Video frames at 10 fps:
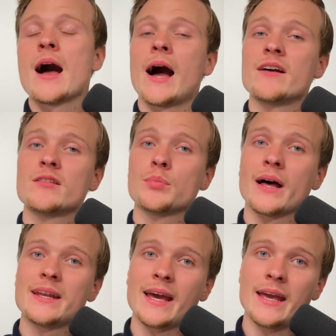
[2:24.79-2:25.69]
I've
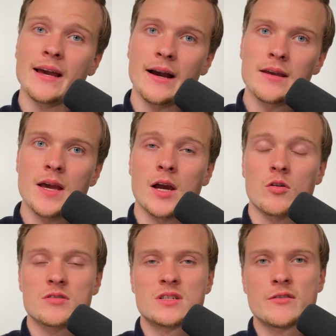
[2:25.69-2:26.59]
applied AI
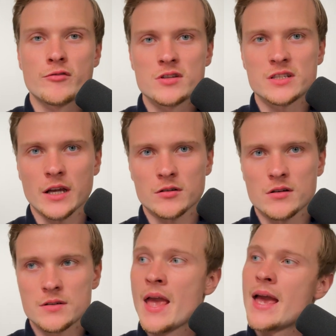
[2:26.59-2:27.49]
across different sectors.